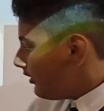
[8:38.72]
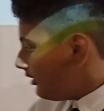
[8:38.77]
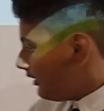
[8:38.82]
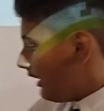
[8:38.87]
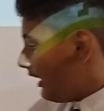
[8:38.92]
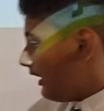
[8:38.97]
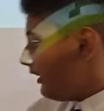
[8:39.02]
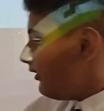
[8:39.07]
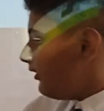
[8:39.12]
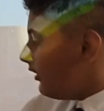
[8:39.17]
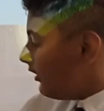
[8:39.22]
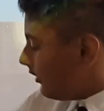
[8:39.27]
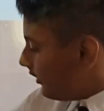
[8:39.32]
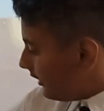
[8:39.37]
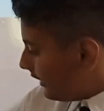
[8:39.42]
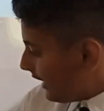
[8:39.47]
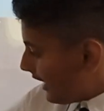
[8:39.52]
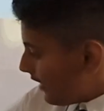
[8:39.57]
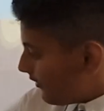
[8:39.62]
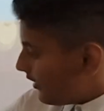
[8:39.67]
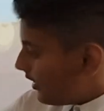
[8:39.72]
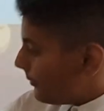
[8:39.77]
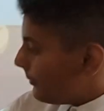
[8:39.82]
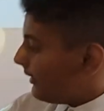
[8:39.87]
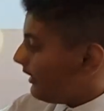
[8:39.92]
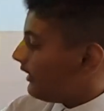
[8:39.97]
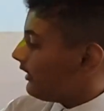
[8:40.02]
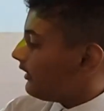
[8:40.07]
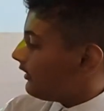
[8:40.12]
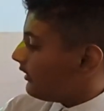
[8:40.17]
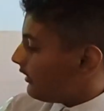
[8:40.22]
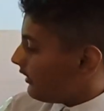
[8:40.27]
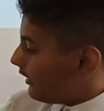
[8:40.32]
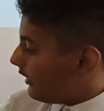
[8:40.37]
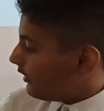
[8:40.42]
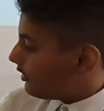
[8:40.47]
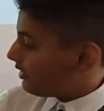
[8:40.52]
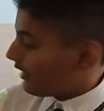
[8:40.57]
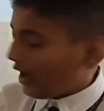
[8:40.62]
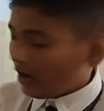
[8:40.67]
Then there will be
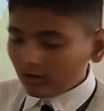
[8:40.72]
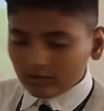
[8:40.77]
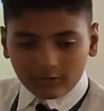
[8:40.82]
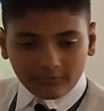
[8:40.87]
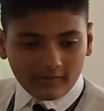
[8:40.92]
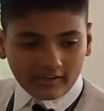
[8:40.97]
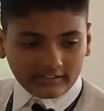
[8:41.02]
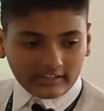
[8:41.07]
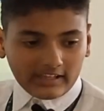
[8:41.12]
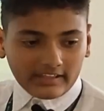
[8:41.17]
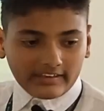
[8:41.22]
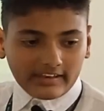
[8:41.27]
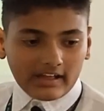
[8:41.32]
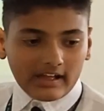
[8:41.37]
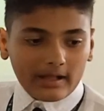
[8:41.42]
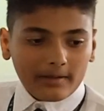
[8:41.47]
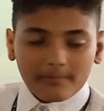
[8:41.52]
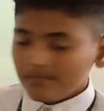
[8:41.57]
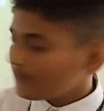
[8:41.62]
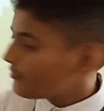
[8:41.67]
a sound effect area,